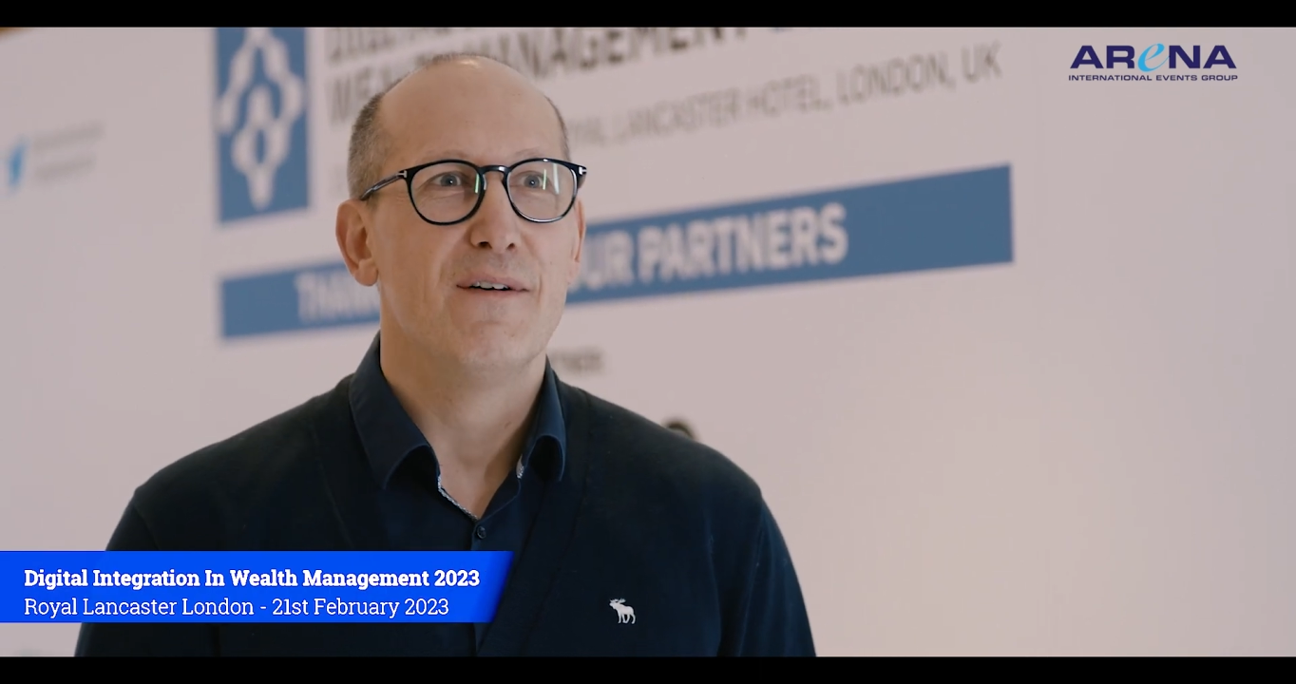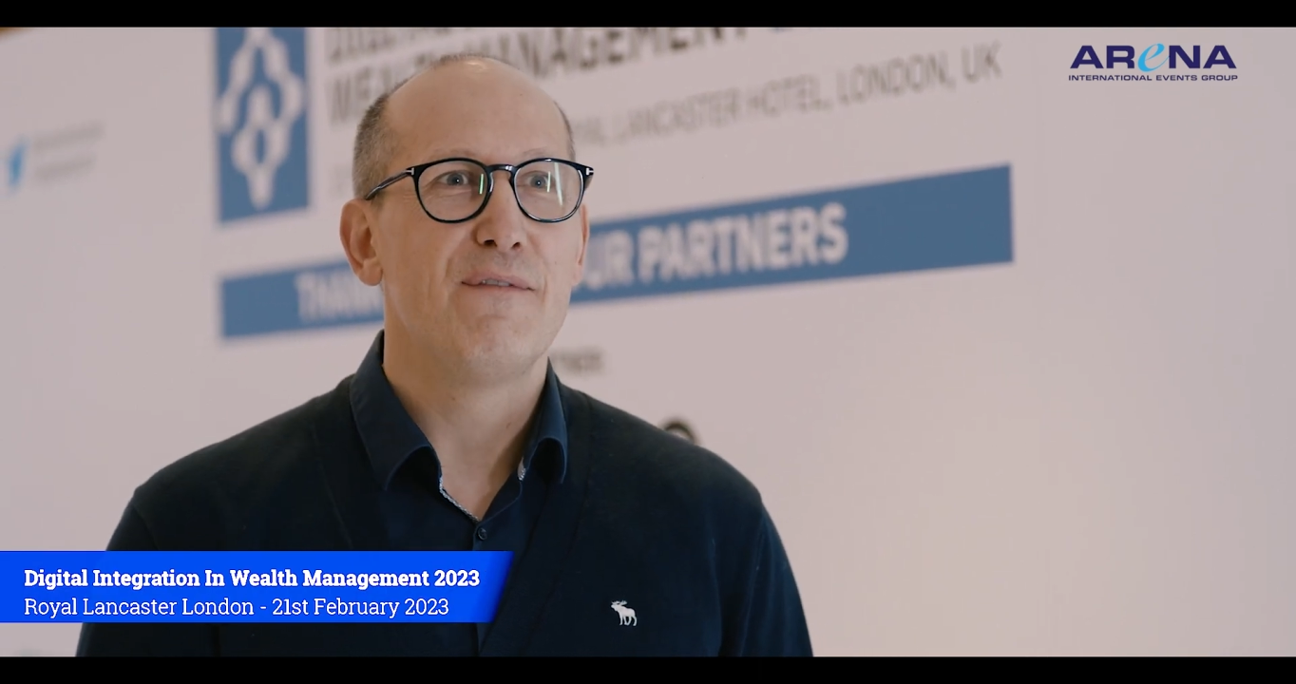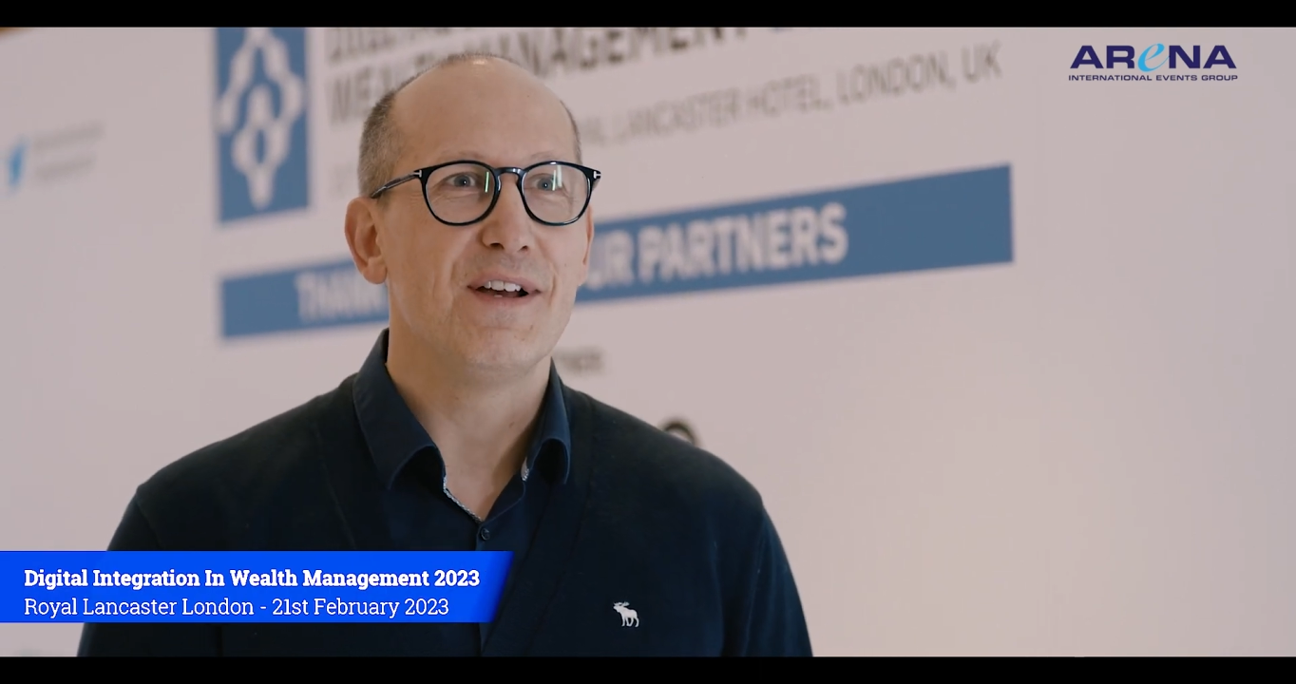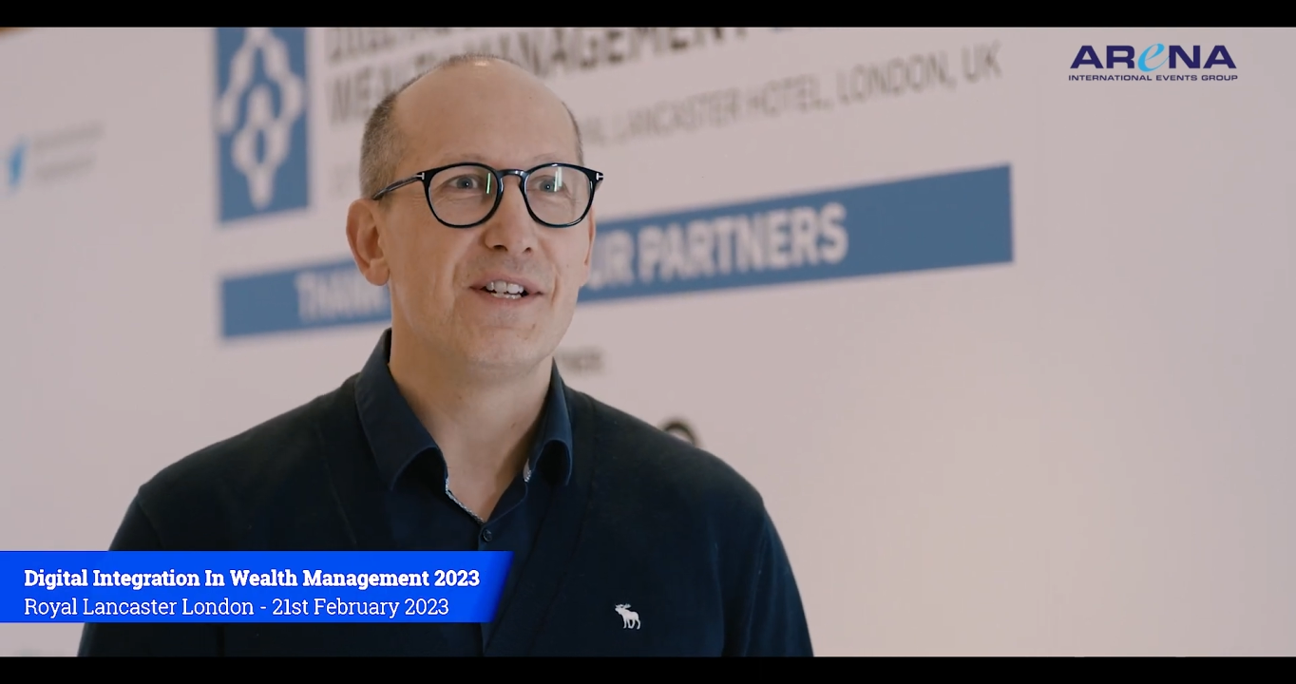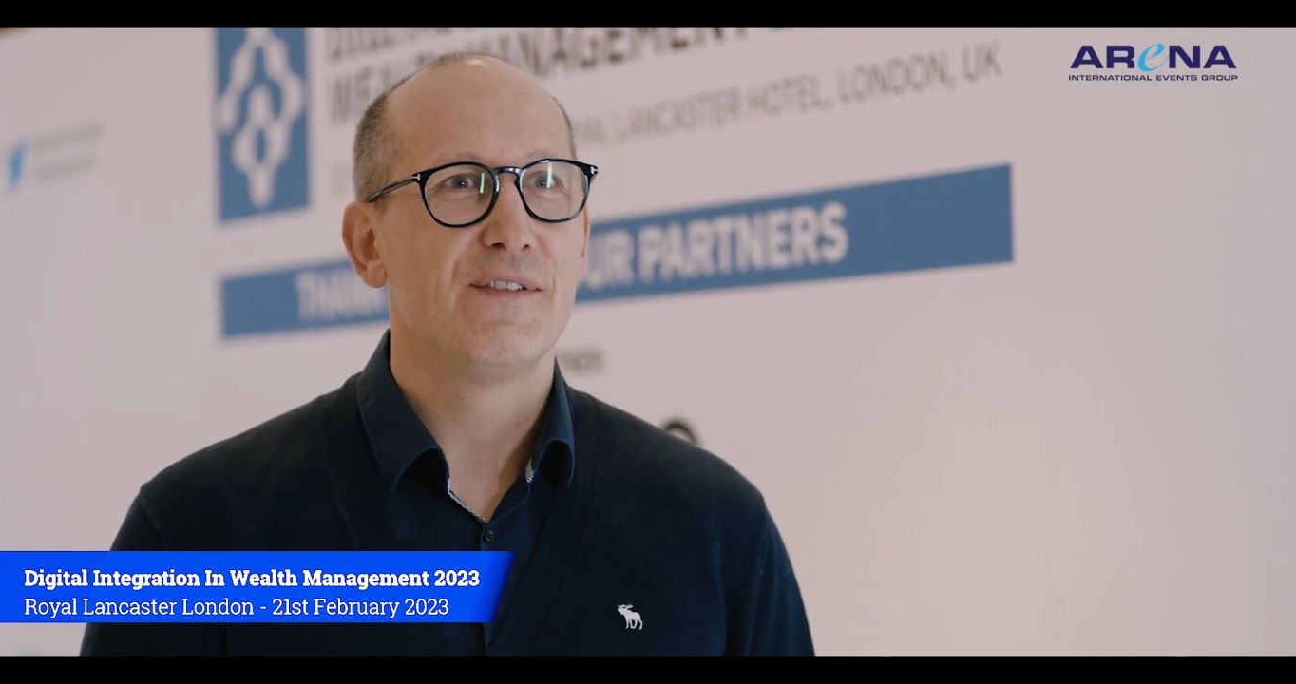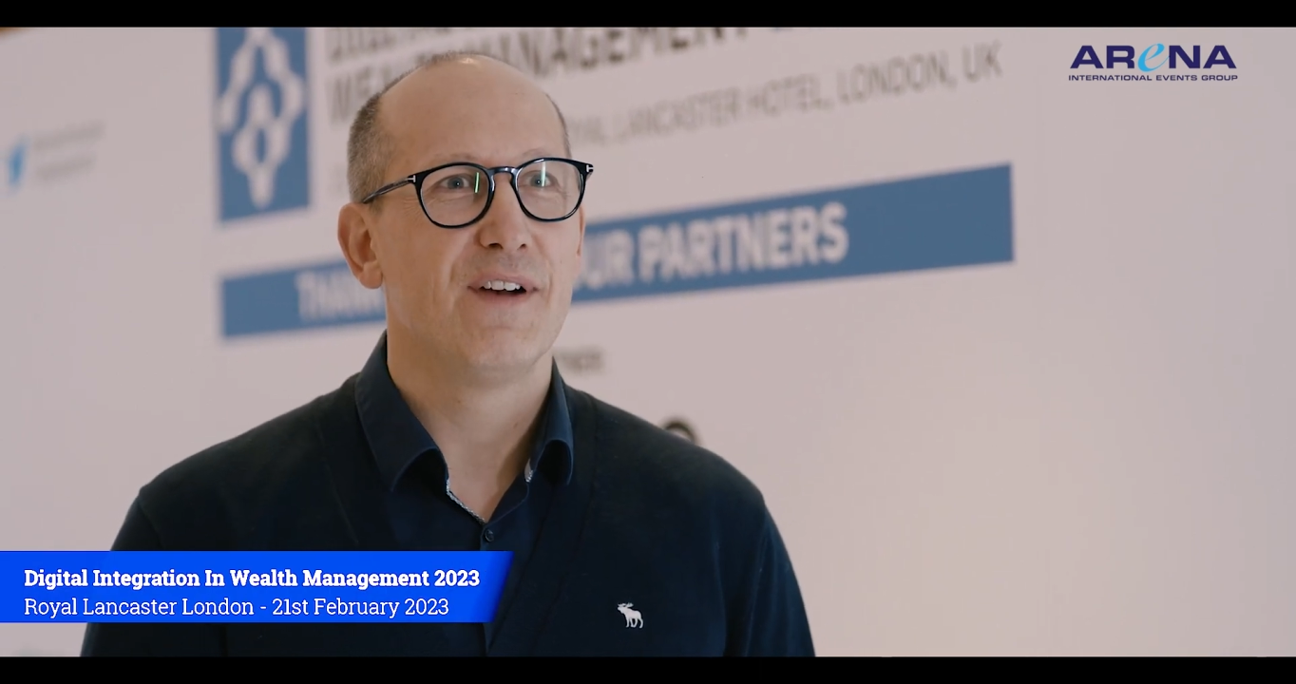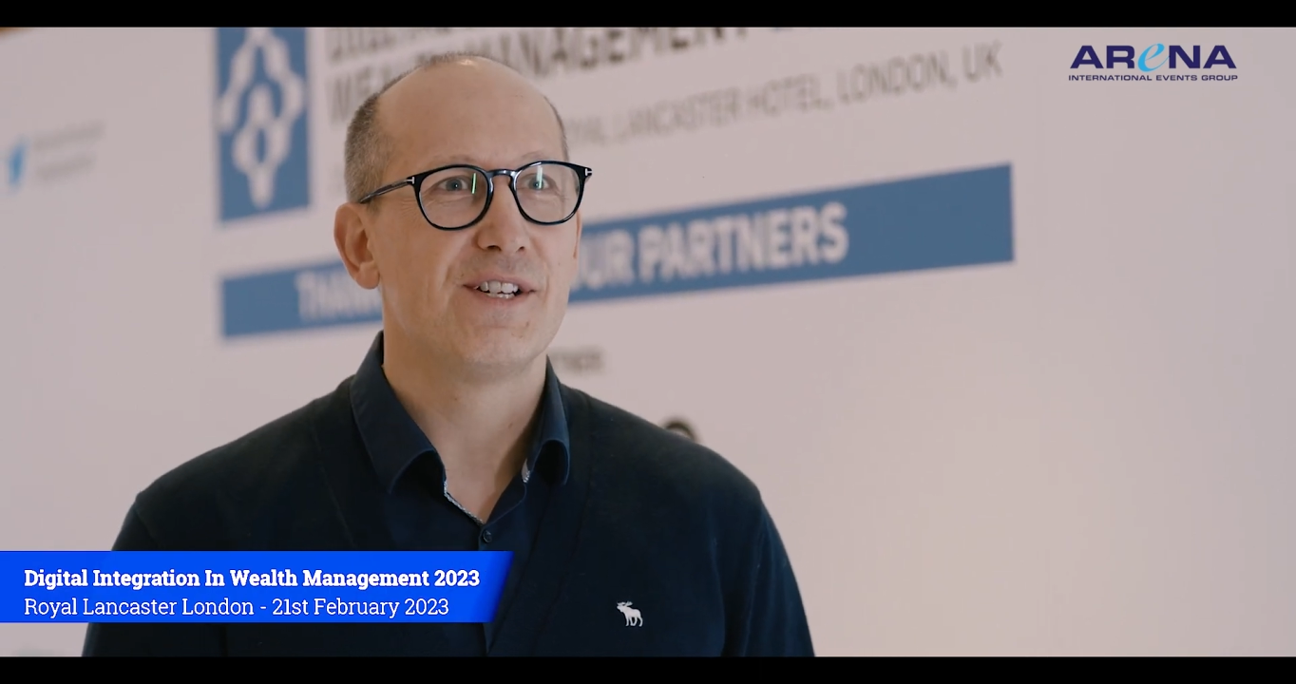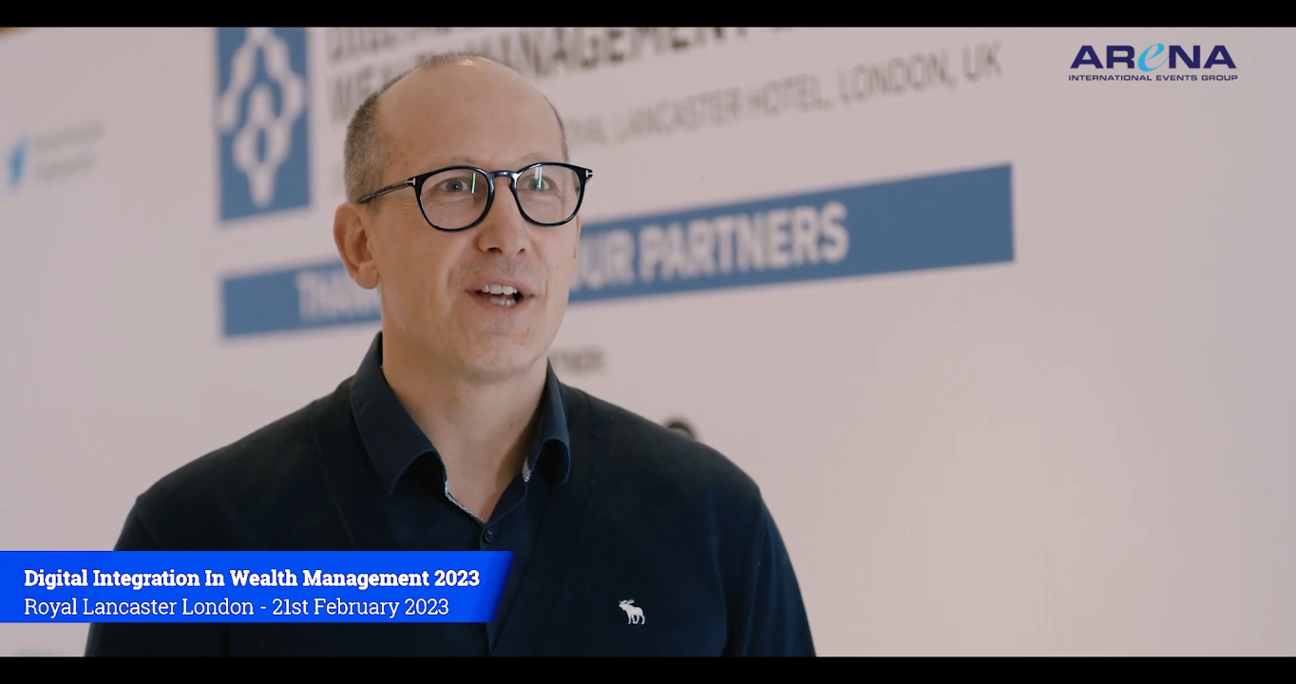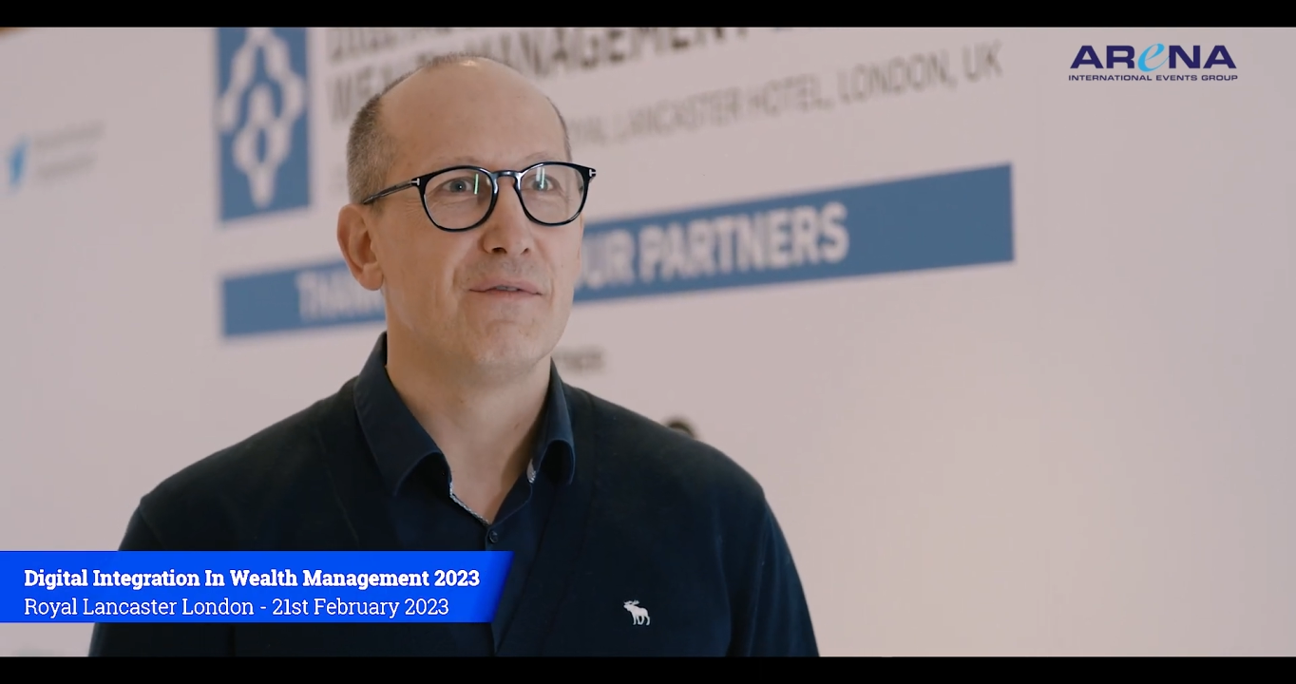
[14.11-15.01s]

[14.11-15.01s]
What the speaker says: face-to-face